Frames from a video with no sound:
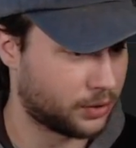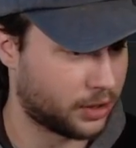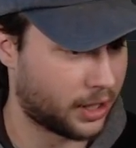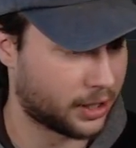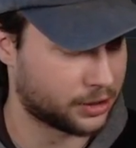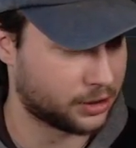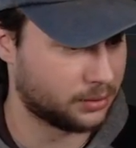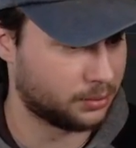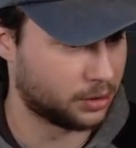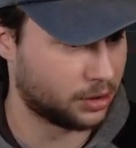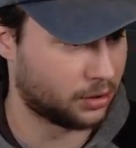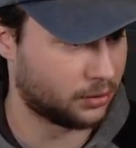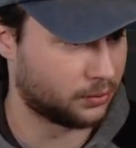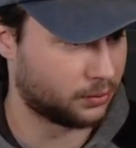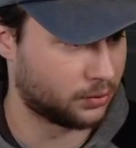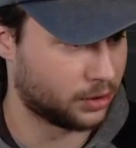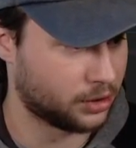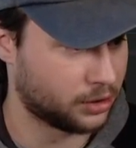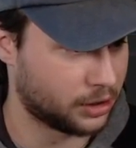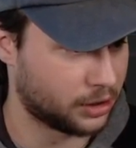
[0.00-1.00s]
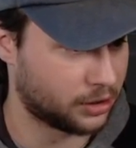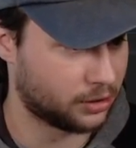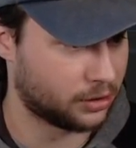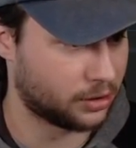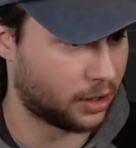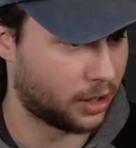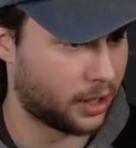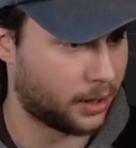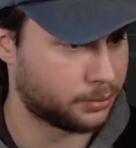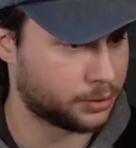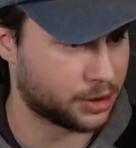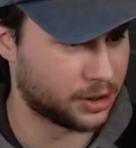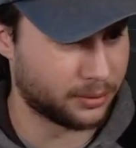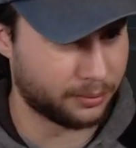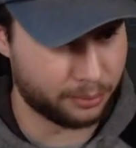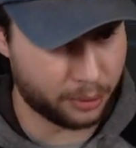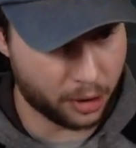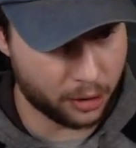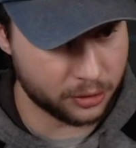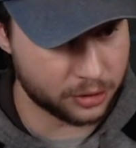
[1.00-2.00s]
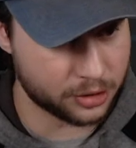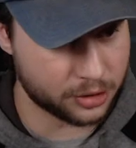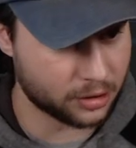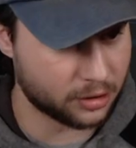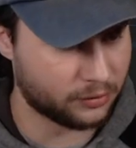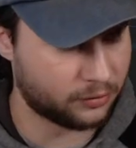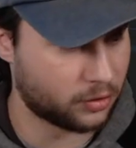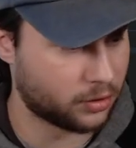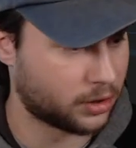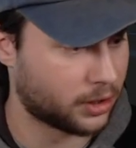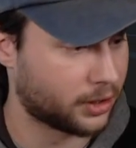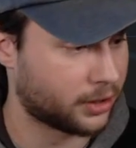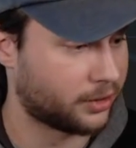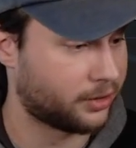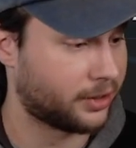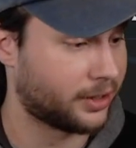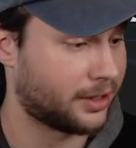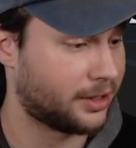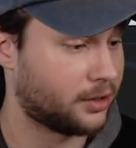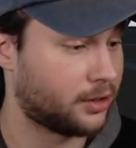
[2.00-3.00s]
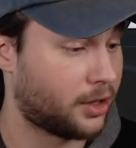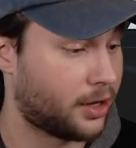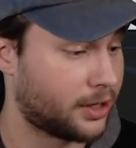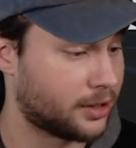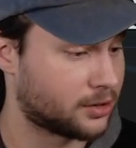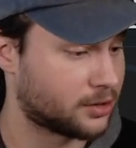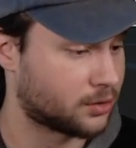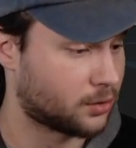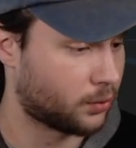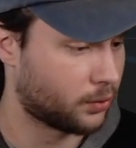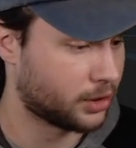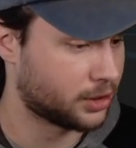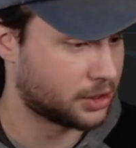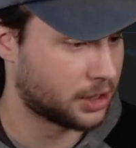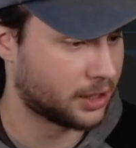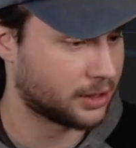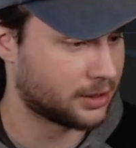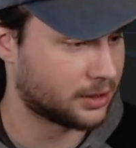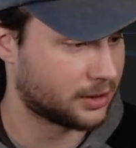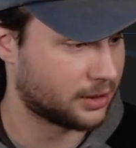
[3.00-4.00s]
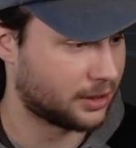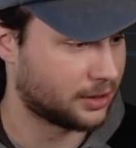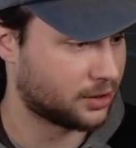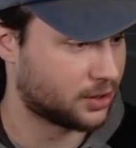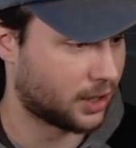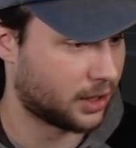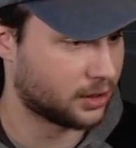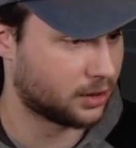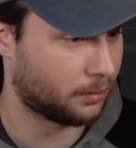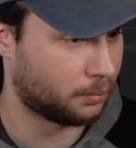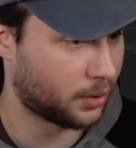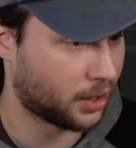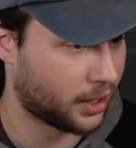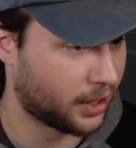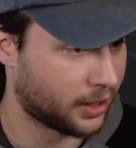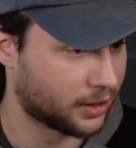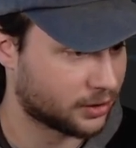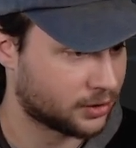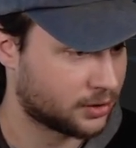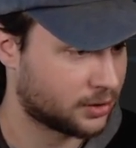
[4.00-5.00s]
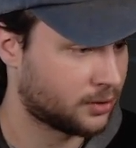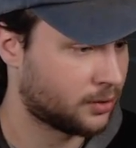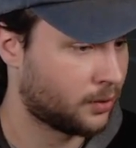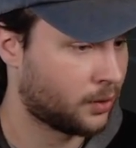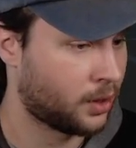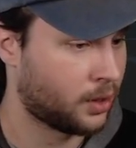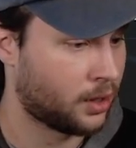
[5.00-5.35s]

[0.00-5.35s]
actually be a really good option. Poacher, if you think you're going to get a lot of scoring chances inside the box.